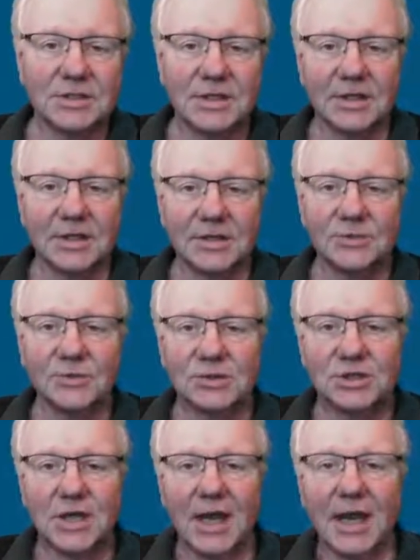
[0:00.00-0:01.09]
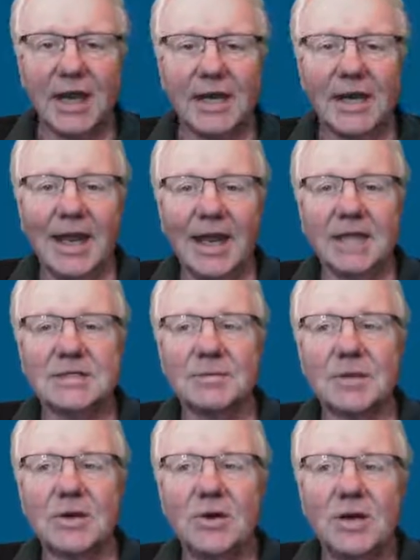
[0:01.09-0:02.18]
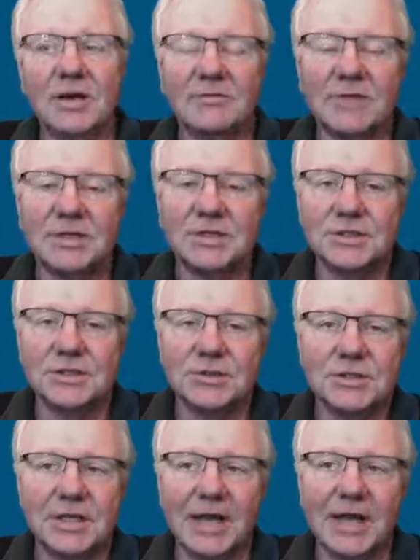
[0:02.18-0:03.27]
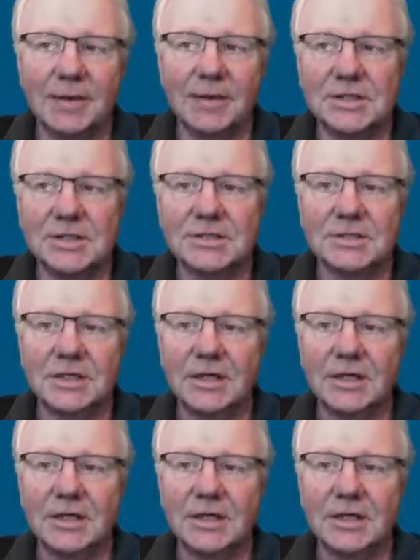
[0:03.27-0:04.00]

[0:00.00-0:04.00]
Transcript: the toolchain, and some of the coding conventions used in IMUS.